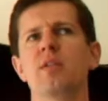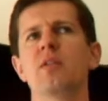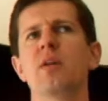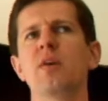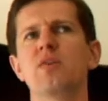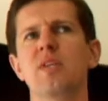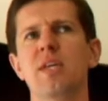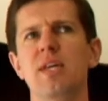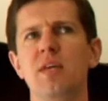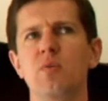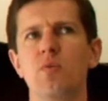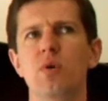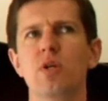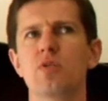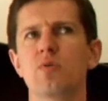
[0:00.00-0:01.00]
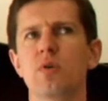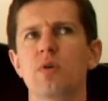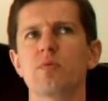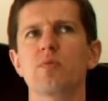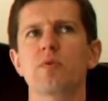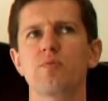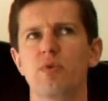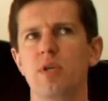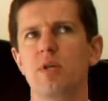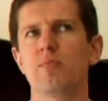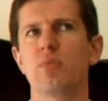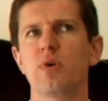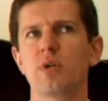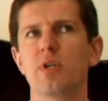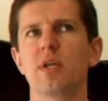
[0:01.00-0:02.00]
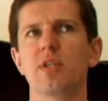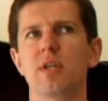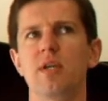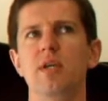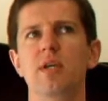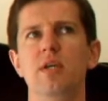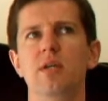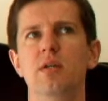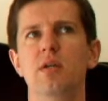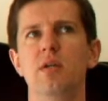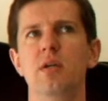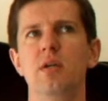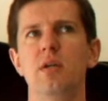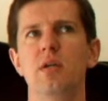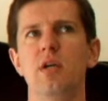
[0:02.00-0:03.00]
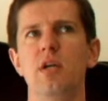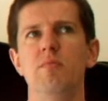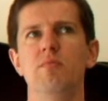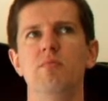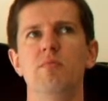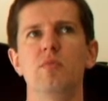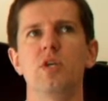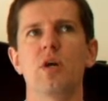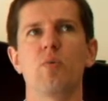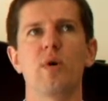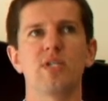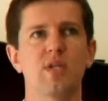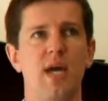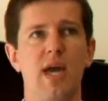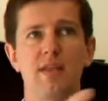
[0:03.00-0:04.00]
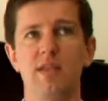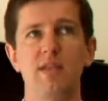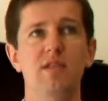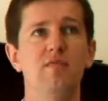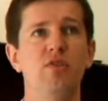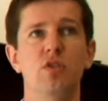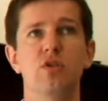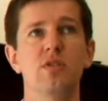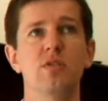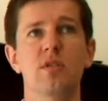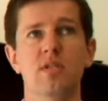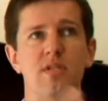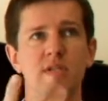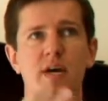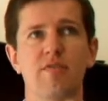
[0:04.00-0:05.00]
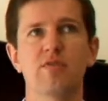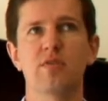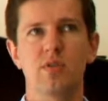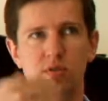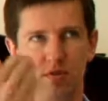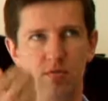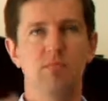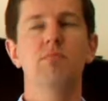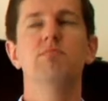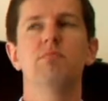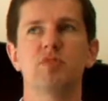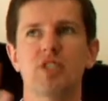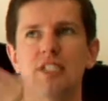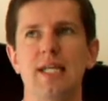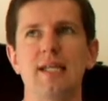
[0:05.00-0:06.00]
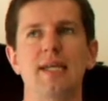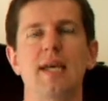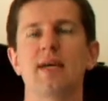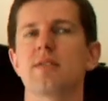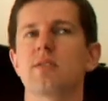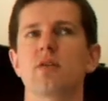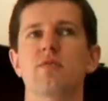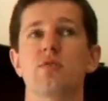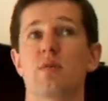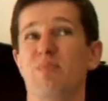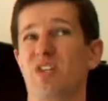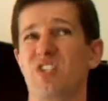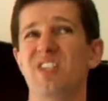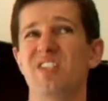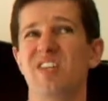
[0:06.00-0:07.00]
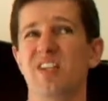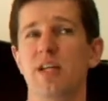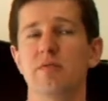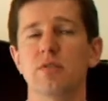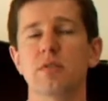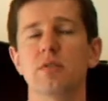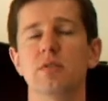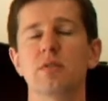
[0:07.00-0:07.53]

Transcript: Those key words were pretty important, I think, in once I had the interviews and stuff, selling ourselves on a much easier level.